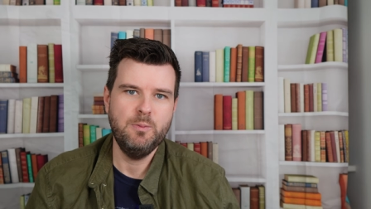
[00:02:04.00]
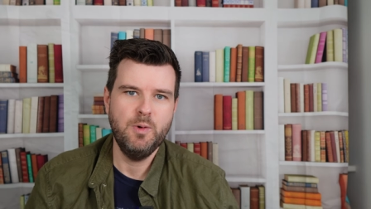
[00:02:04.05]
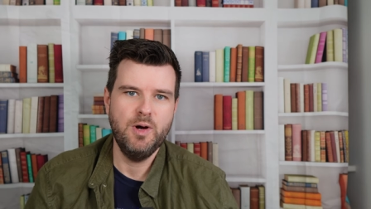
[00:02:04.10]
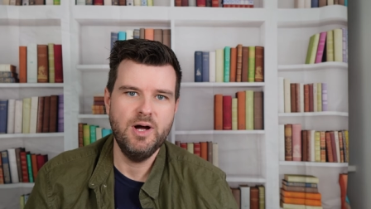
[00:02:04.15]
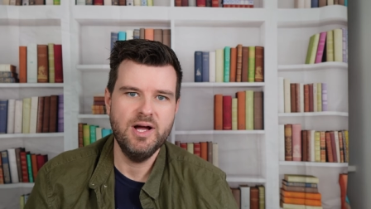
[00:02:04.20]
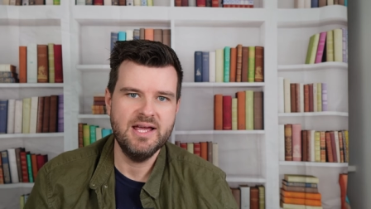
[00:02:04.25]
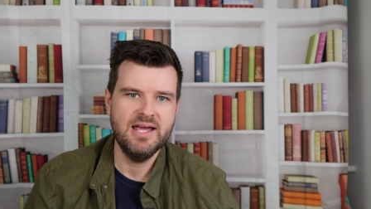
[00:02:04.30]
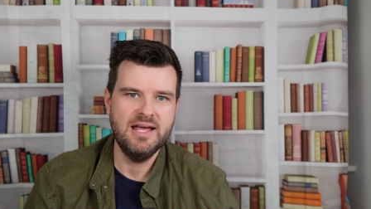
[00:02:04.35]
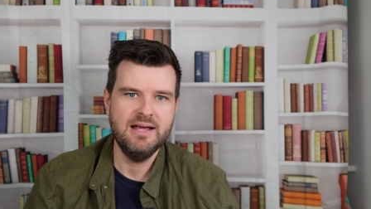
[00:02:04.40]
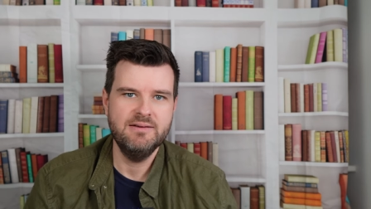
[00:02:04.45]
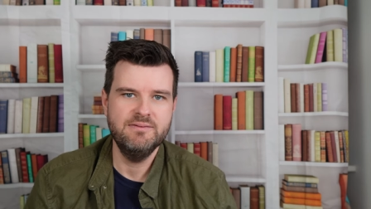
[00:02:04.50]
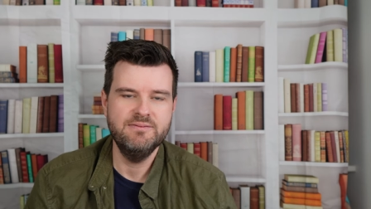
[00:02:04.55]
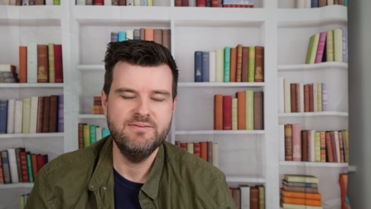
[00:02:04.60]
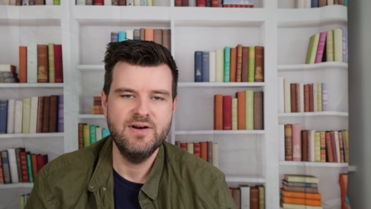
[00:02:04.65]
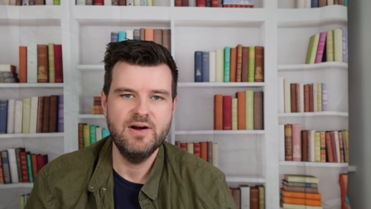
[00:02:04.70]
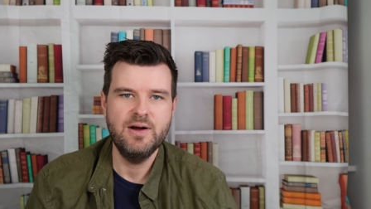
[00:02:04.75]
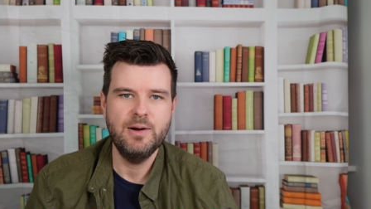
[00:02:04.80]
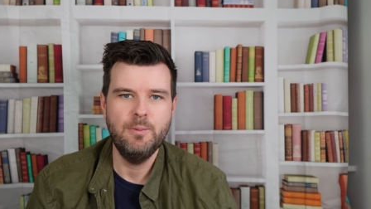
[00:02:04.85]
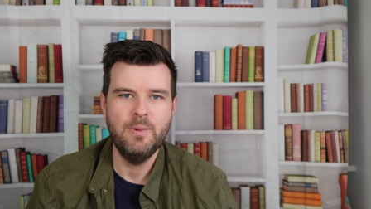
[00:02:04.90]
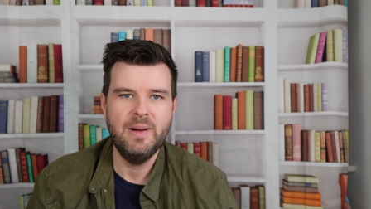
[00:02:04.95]
working
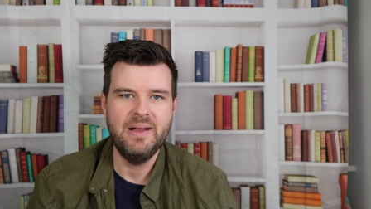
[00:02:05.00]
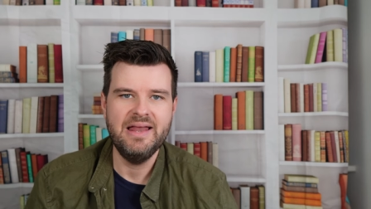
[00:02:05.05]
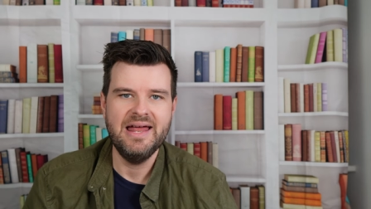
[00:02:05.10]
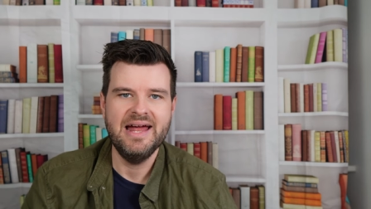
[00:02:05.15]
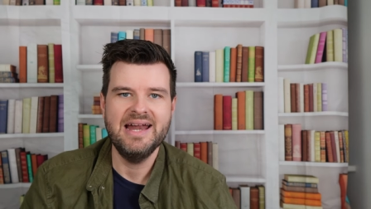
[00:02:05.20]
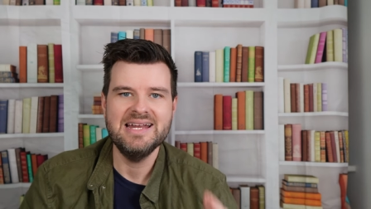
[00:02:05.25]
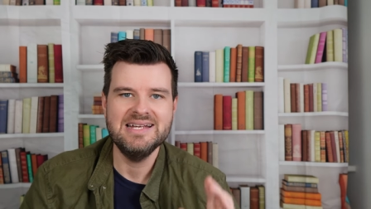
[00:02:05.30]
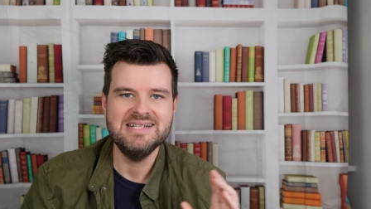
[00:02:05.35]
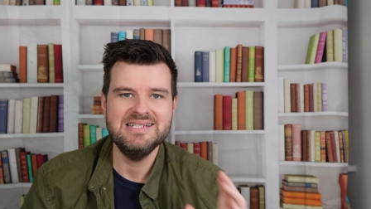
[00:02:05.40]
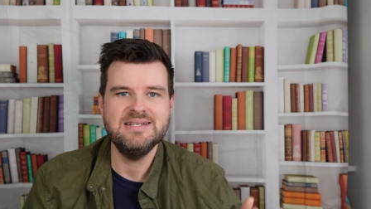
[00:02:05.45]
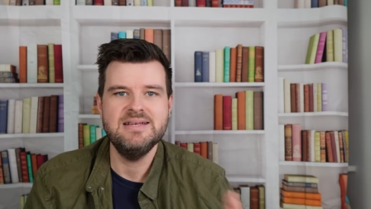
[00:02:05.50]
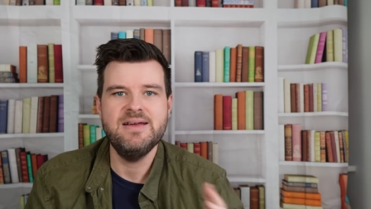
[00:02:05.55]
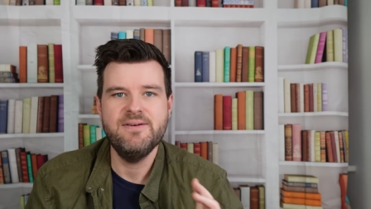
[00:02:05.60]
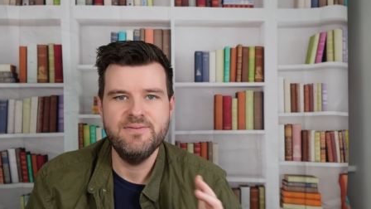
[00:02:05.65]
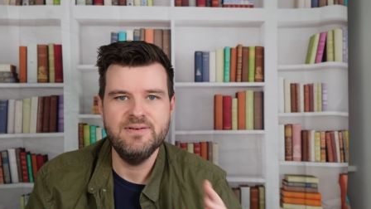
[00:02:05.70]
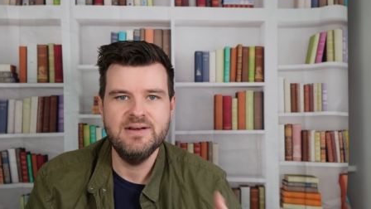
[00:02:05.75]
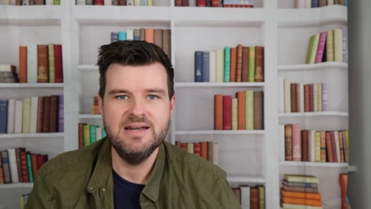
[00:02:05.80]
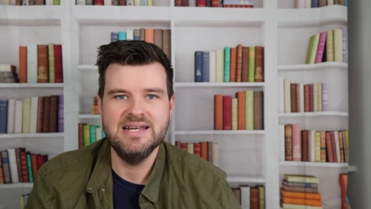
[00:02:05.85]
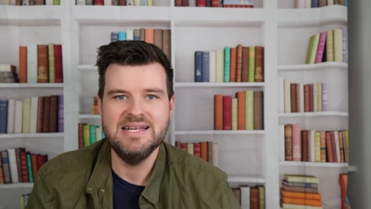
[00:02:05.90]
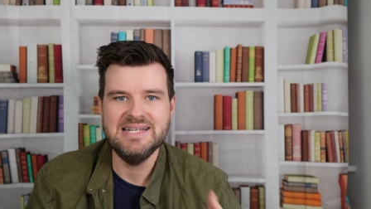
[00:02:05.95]
very well, and it
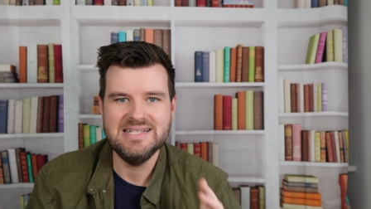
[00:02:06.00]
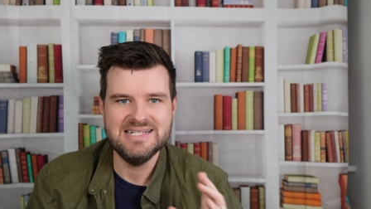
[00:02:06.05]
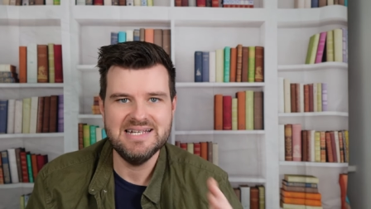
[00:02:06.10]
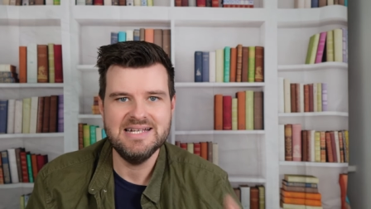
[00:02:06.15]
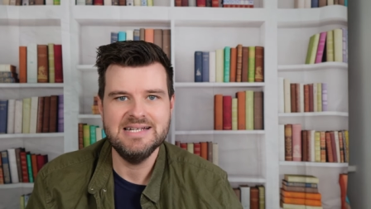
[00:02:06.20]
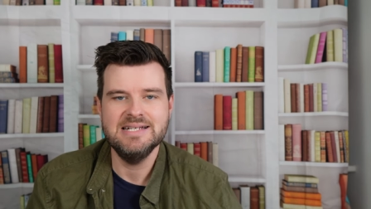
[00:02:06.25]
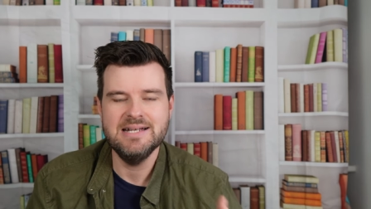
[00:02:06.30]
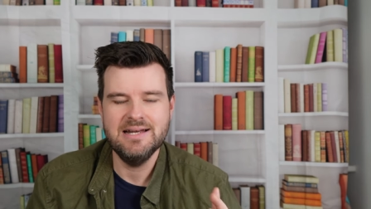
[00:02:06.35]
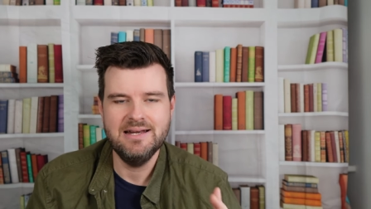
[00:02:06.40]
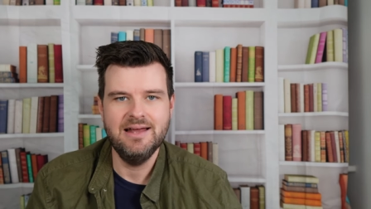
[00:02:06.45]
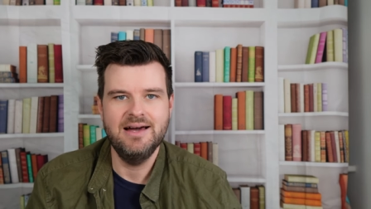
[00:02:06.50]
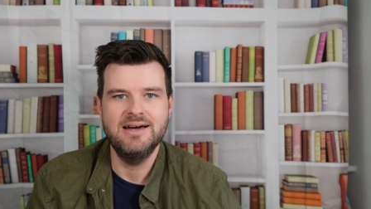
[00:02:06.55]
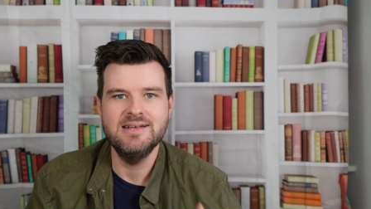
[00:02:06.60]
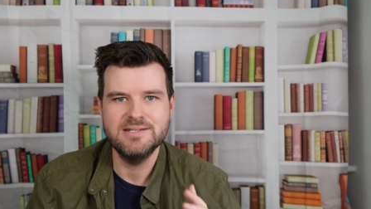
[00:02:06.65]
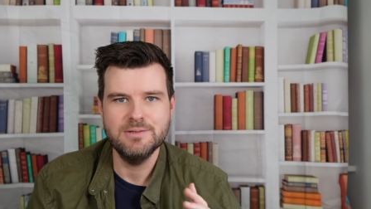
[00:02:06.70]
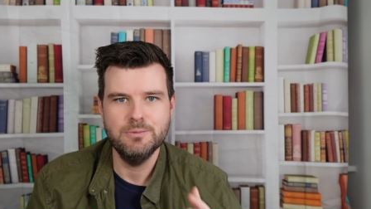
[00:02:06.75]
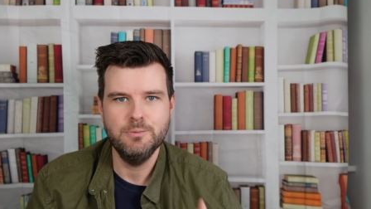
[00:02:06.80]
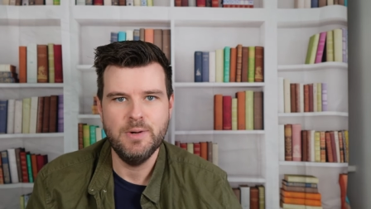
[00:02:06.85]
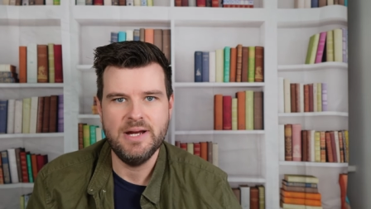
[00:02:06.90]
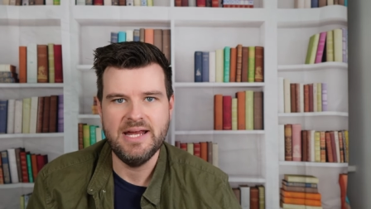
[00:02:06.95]
definitely did
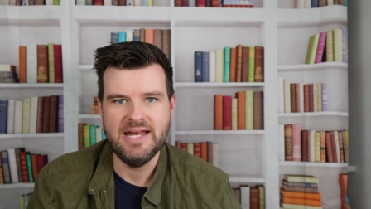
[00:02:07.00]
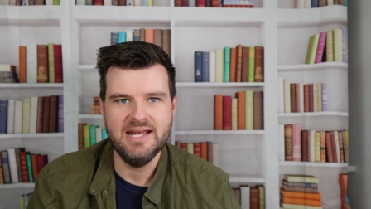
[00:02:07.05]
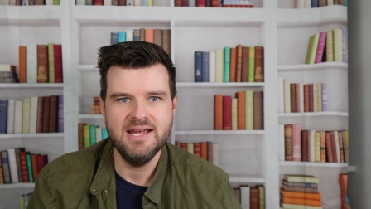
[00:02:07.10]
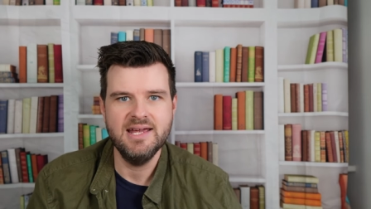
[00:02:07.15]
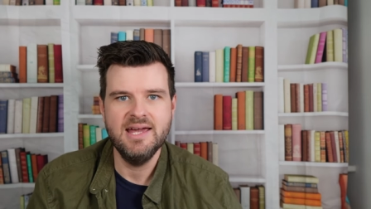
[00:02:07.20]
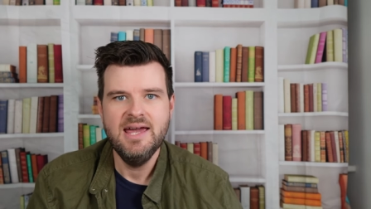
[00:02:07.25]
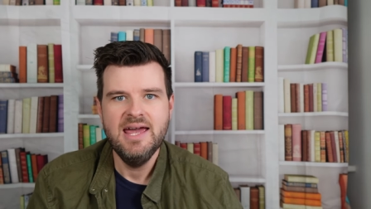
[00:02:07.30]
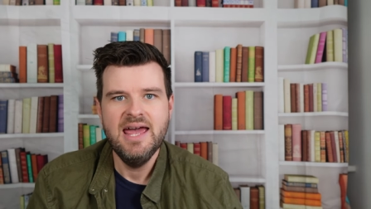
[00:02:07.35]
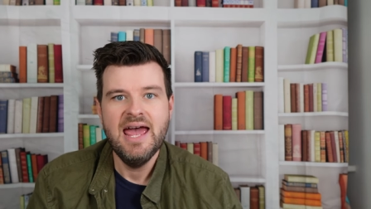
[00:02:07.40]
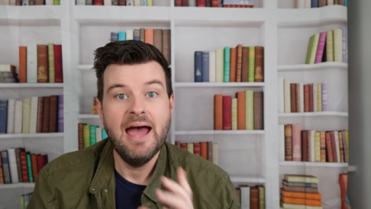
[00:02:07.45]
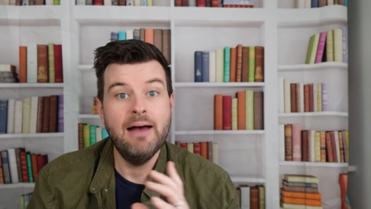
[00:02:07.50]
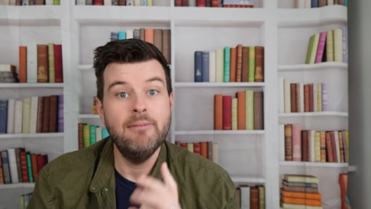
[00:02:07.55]
last week.